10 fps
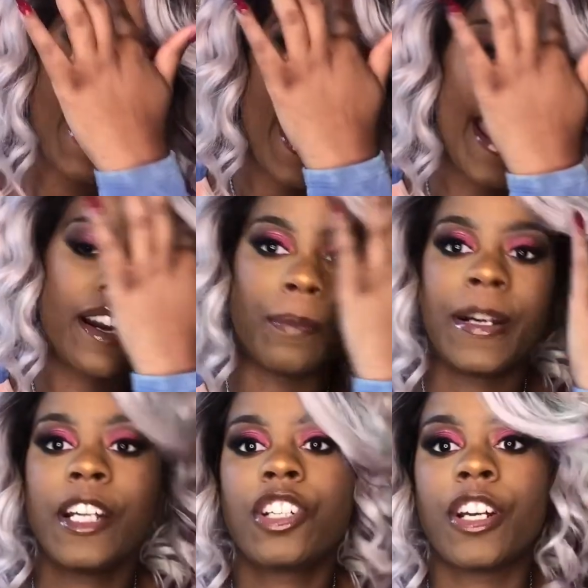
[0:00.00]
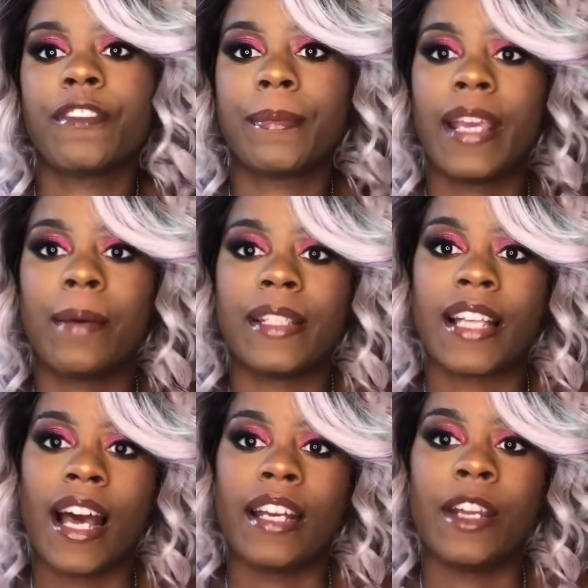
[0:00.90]
and I'm pretty sure from
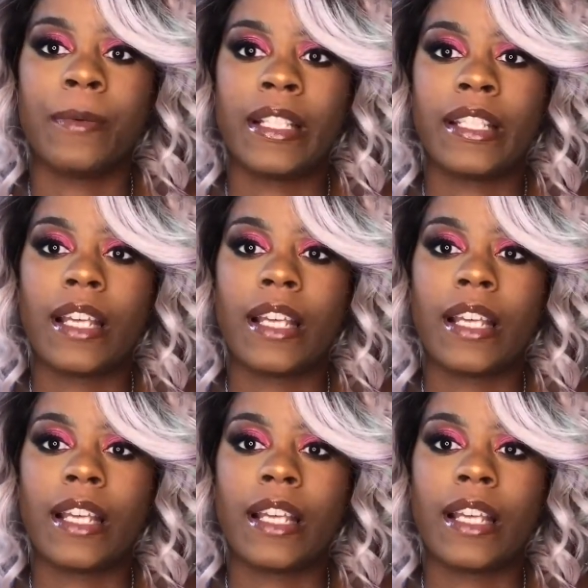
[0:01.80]
Amazon it was